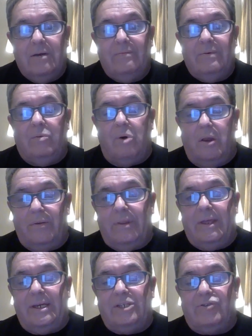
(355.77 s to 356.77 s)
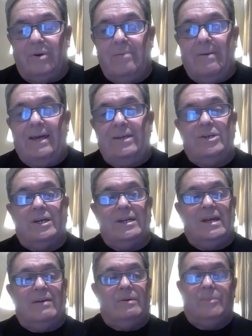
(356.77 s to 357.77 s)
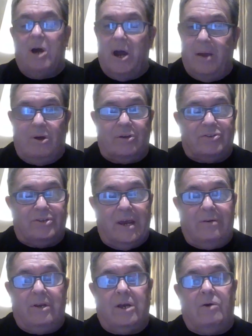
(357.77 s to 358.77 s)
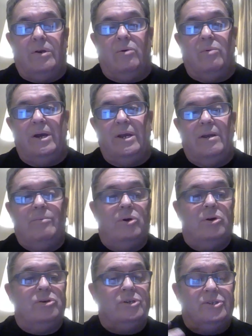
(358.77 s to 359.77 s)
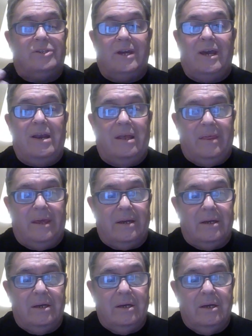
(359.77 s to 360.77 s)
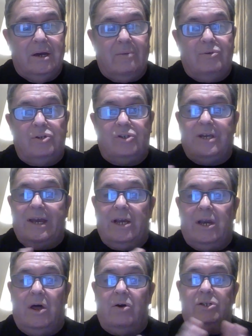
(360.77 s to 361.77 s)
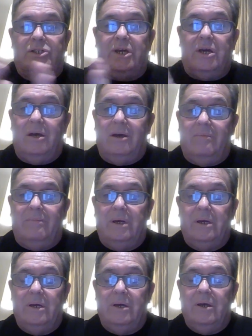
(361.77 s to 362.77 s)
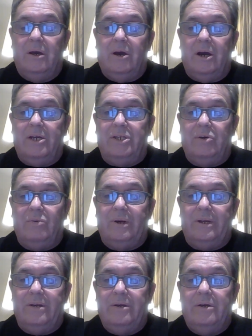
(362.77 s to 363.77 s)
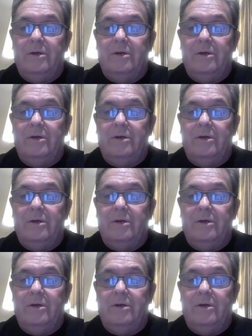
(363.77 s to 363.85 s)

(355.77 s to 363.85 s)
If you want these three bets, you can have them. I'm not saying they're going to win. I'm not going to say anything. I'm just saying long term, I do win.